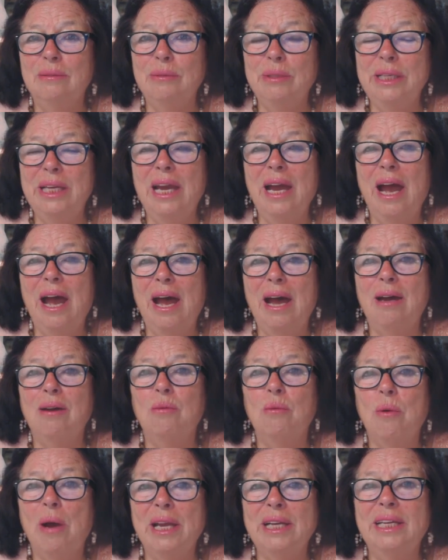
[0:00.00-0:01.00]
We
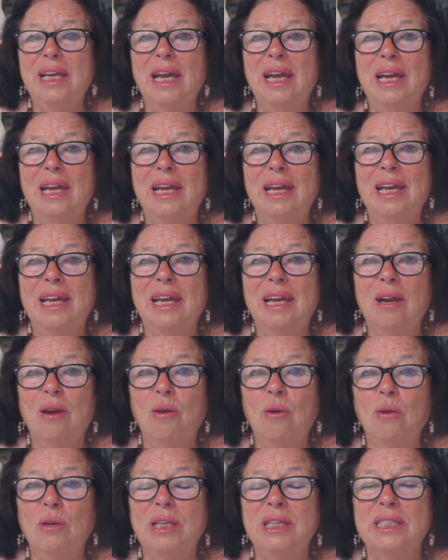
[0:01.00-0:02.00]
are one
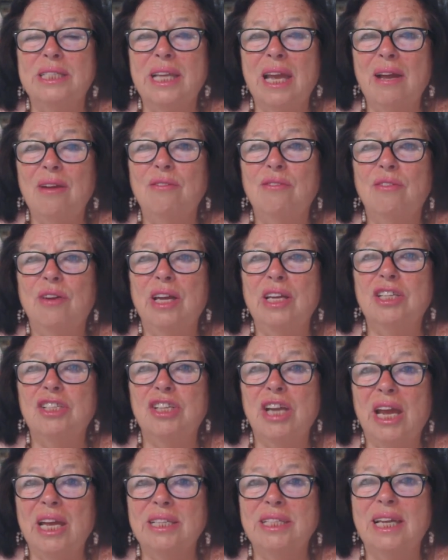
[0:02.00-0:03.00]
Holy Self and
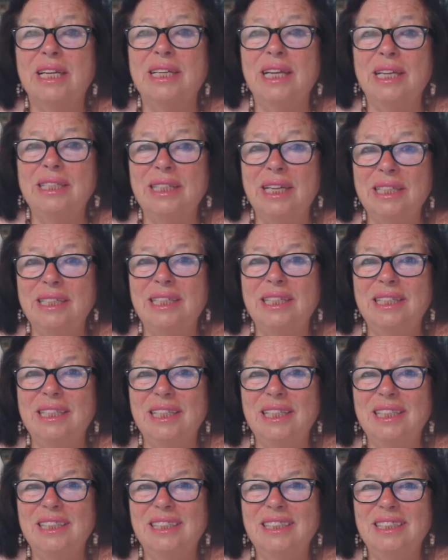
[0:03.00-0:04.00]
share that
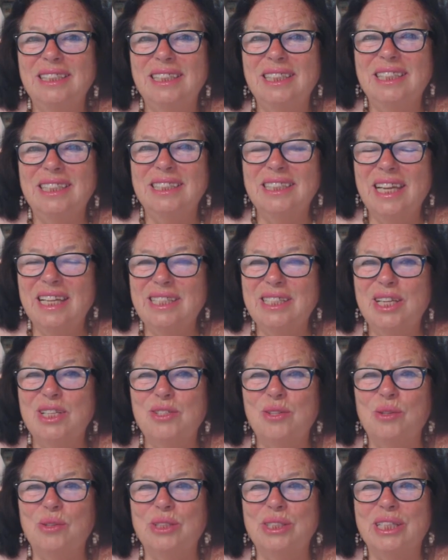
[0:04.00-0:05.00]
identity. That's the
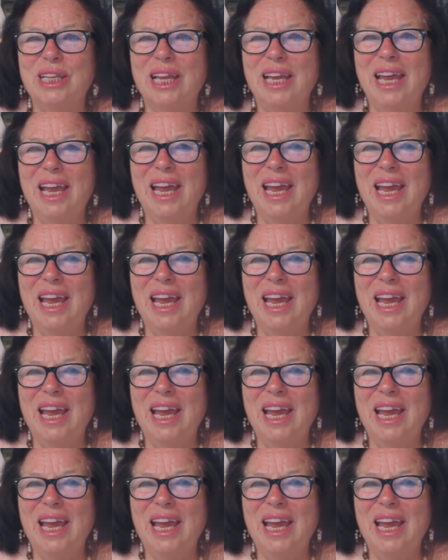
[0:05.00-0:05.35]
truth.